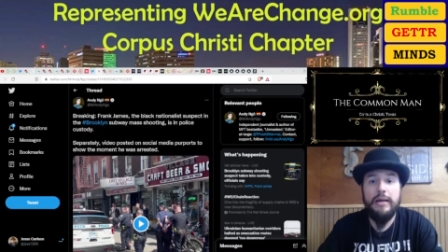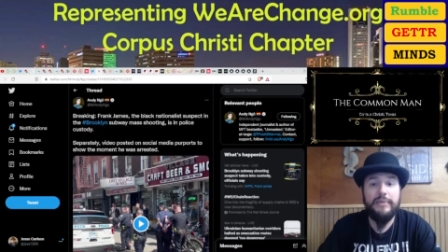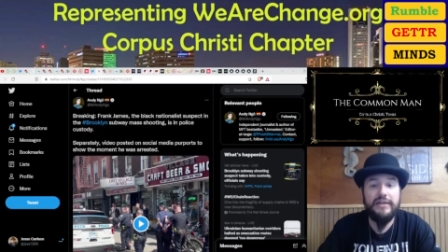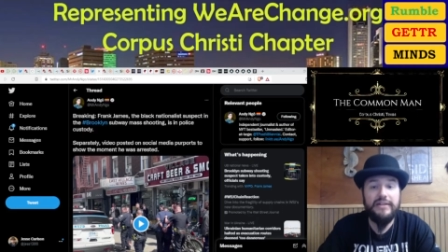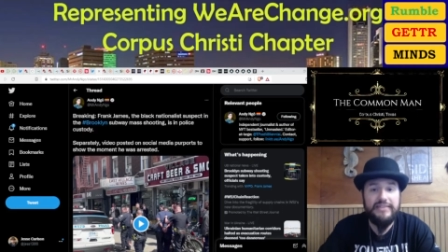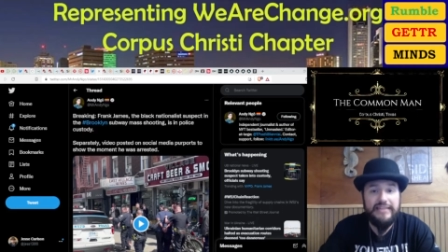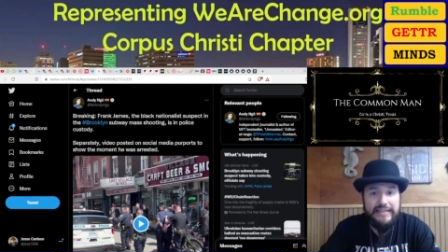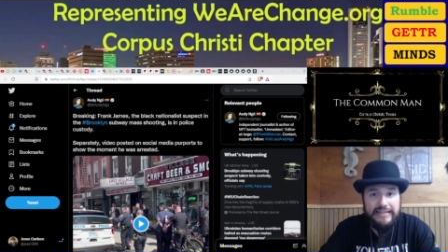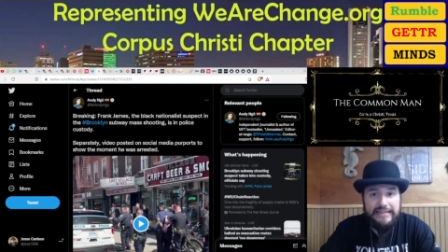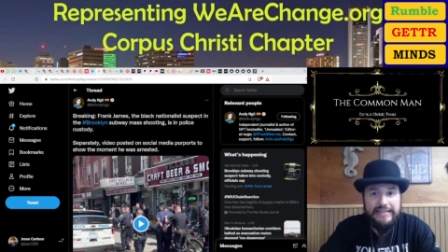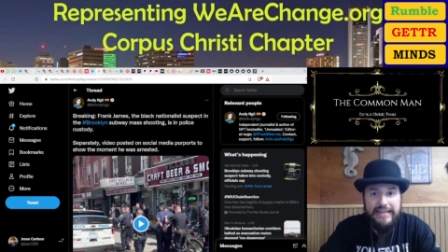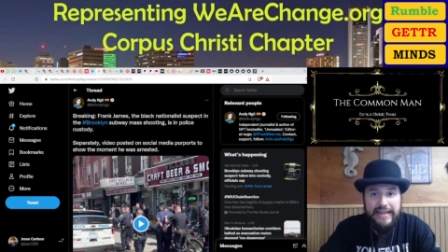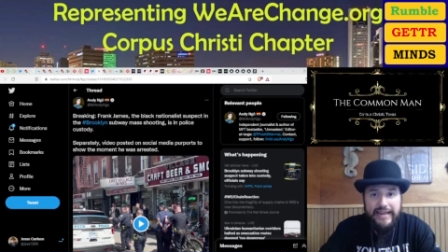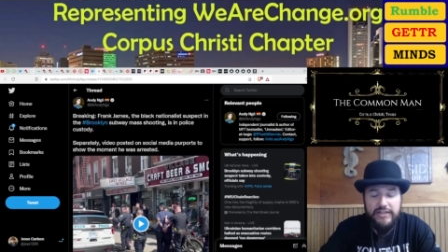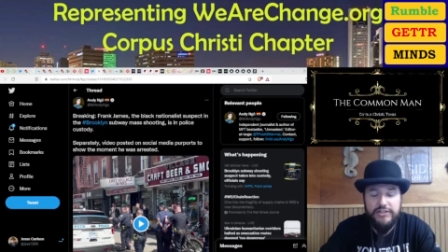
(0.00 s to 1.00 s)
But at the end of the
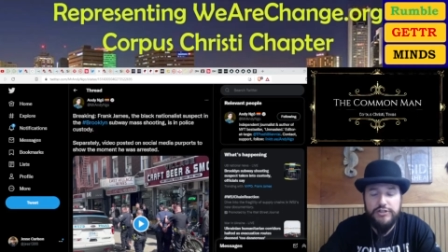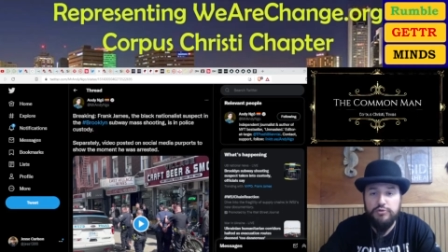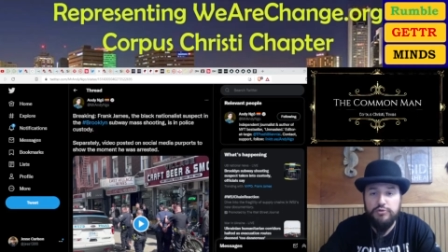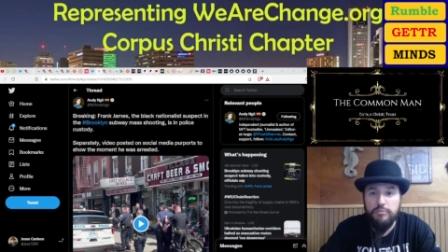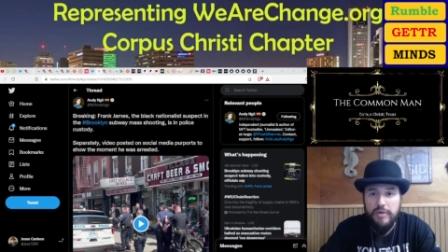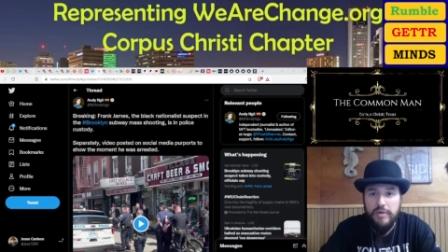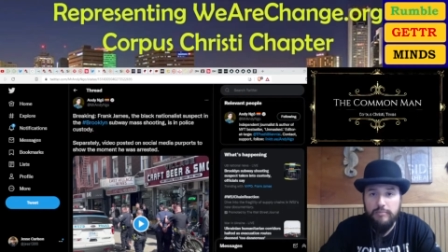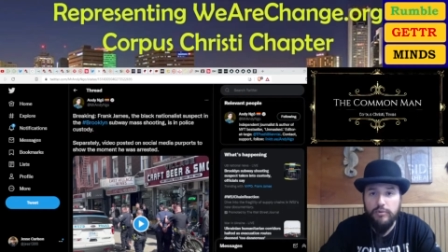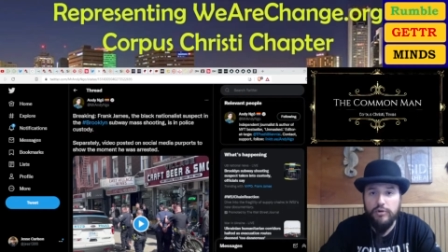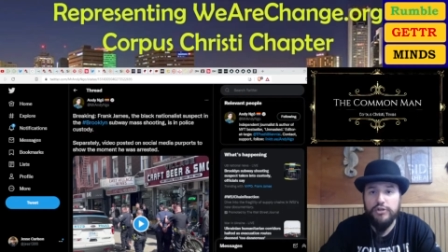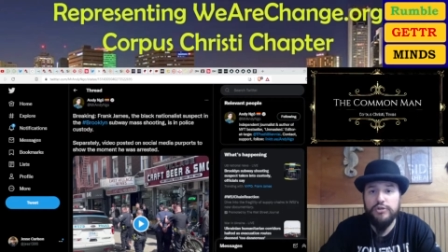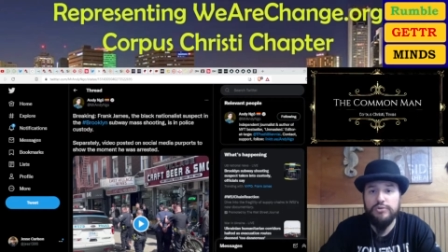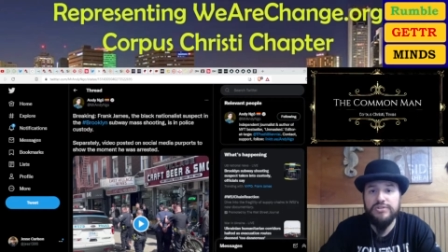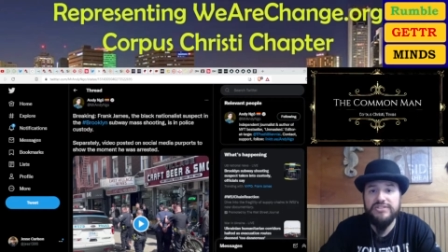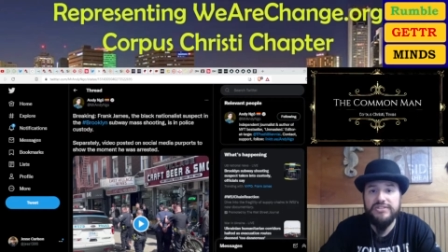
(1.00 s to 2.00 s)
day, just remember
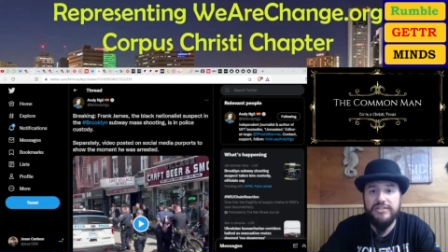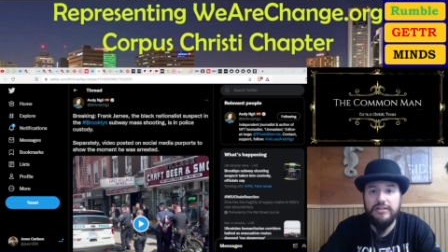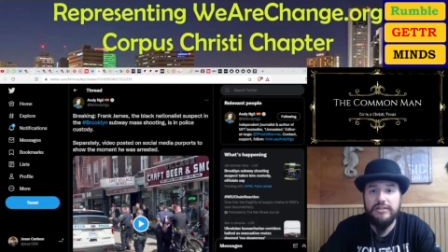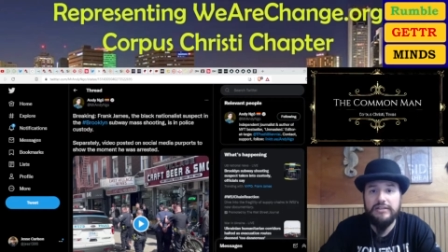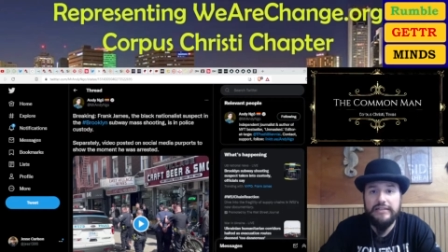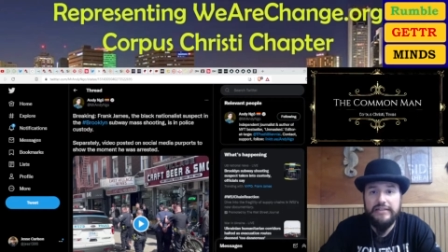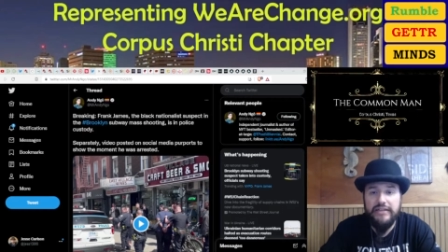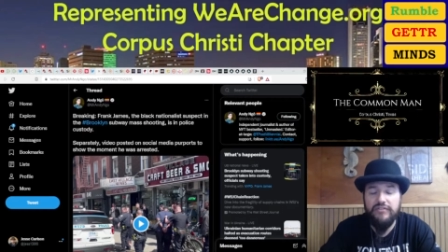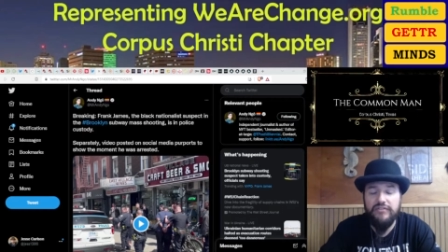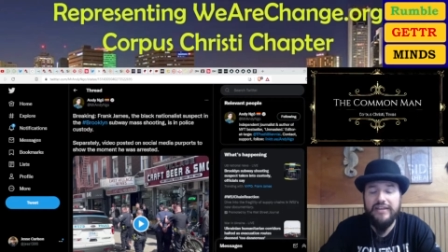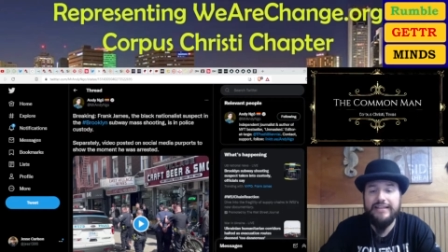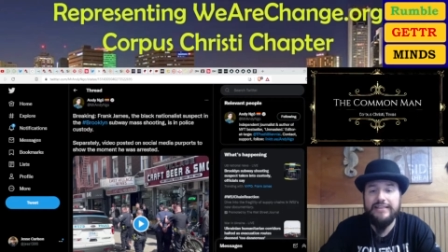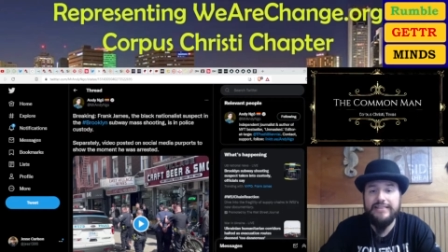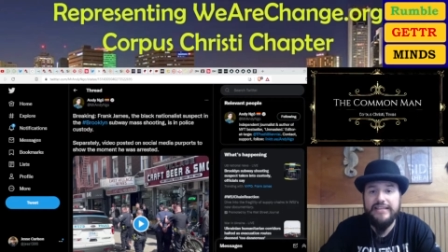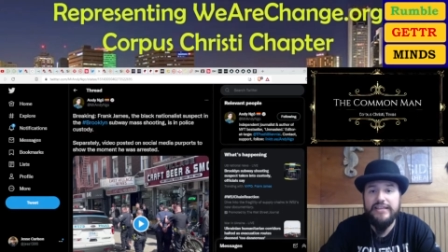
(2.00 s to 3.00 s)
you still live
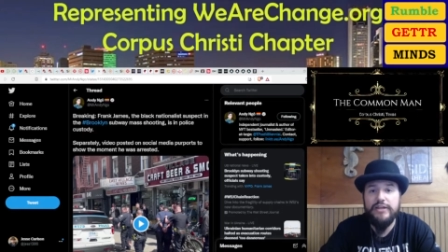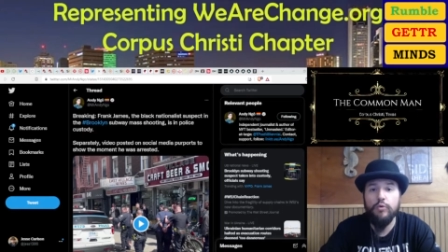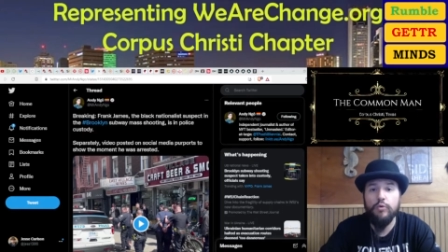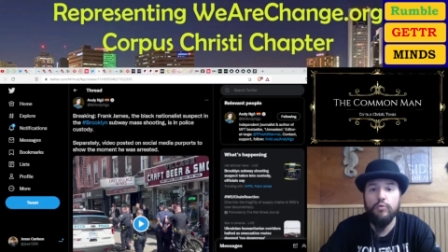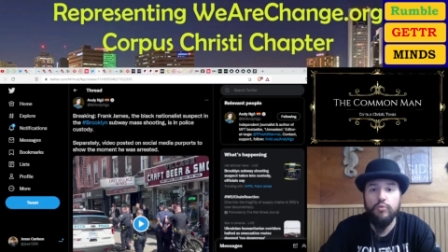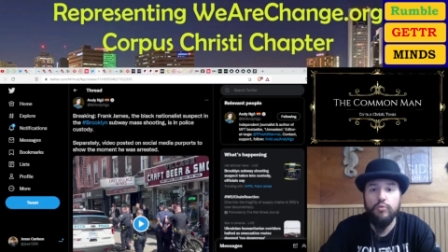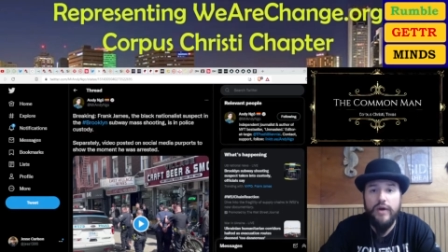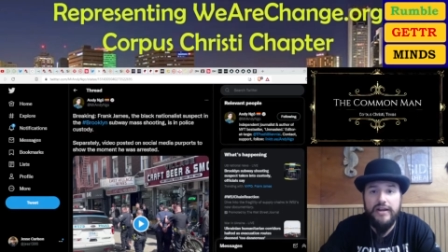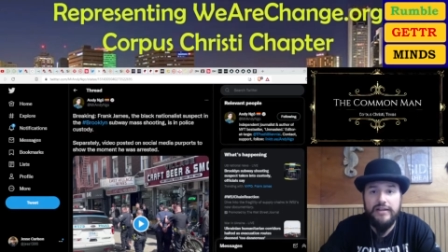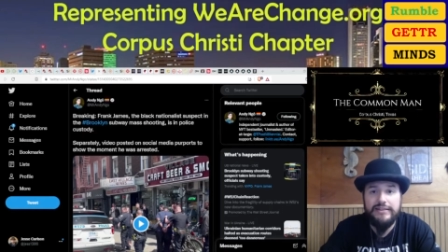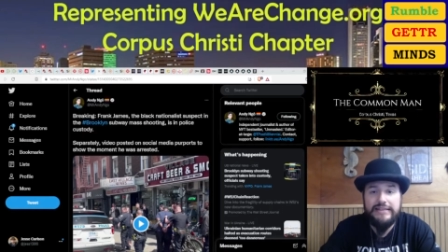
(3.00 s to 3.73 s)
in the ra-